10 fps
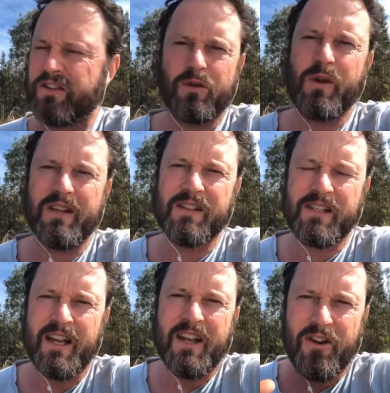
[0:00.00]

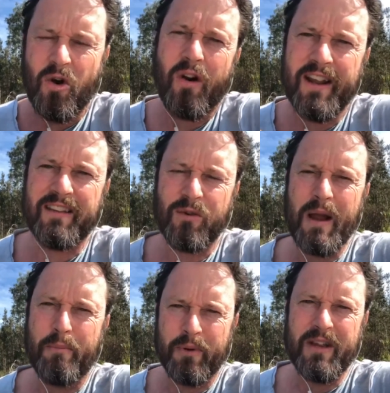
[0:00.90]
doingness, not into
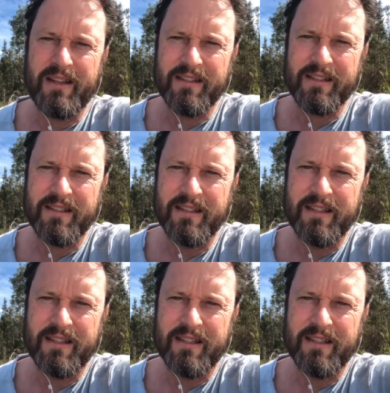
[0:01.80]
our beingness.